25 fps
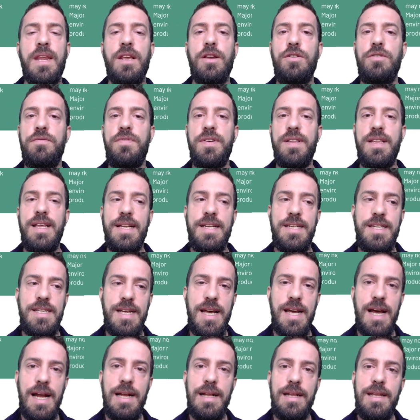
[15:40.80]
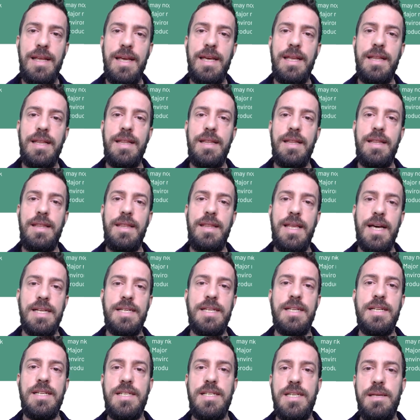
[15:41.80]
confidentiality
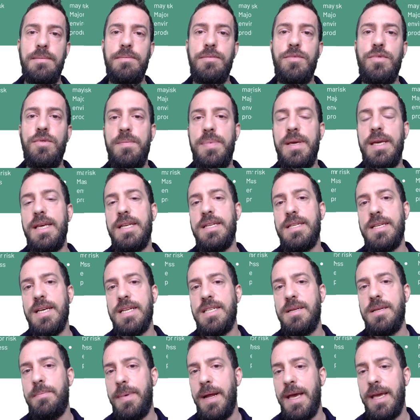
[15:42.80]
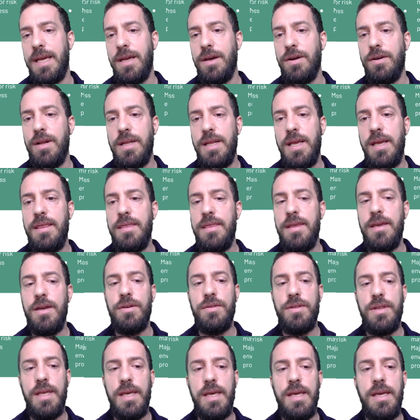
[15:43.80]
doesn't seem to be such a priority in the
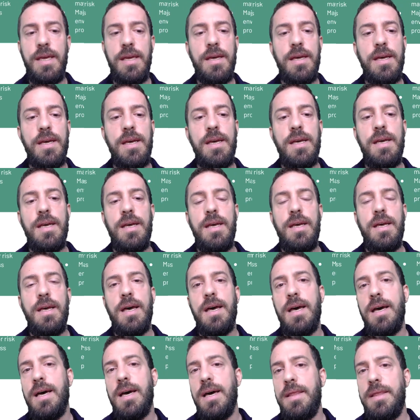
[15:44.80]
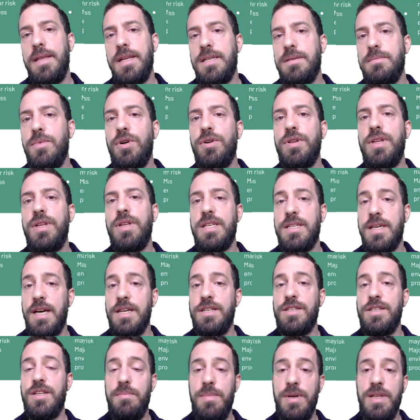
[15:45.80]
OT. There's more
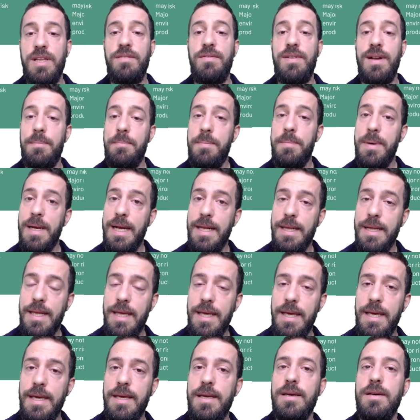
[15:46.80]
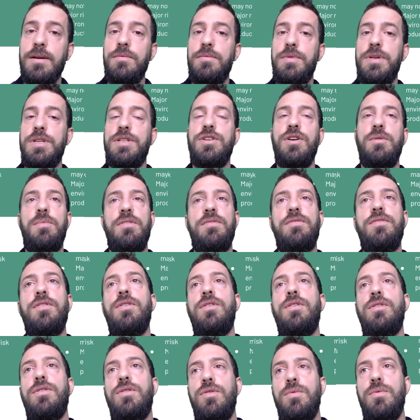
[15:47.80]
discussion about availability, we saw
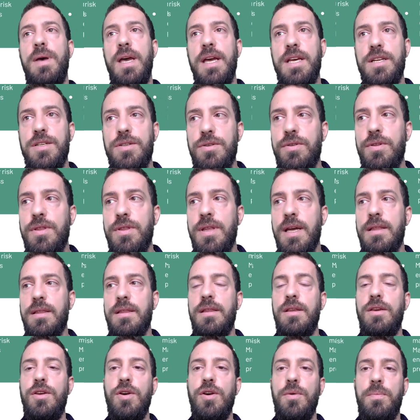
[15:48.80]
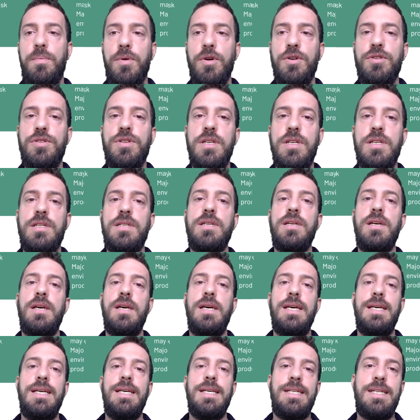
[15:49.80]
before, to make sure that your process
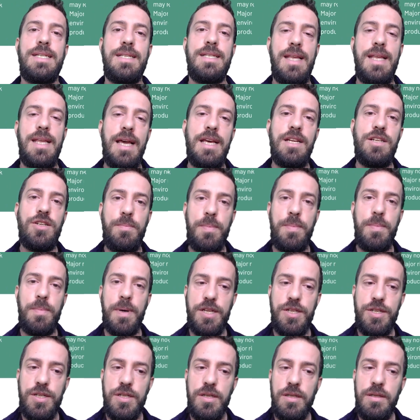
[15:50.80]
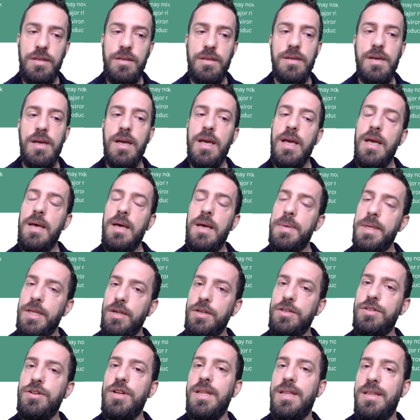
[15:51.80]
stays operational, but
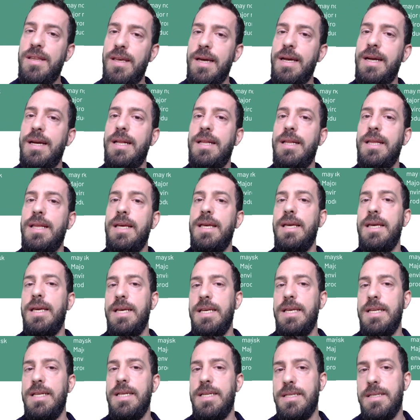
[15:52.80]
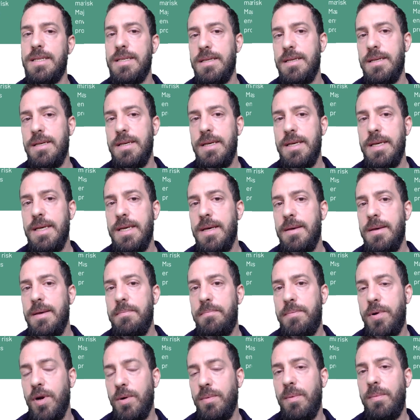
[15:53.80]
also integrity is
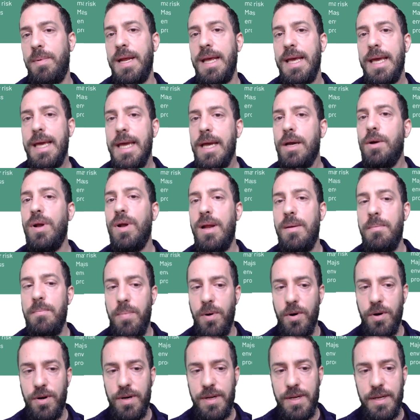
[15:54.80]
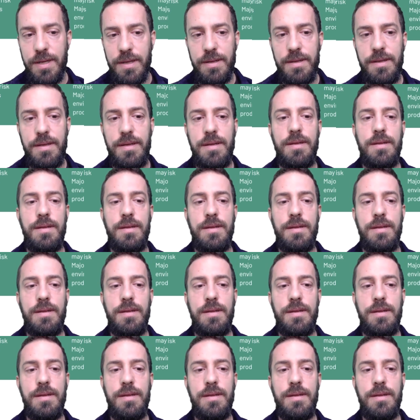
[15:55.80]
probably equally important.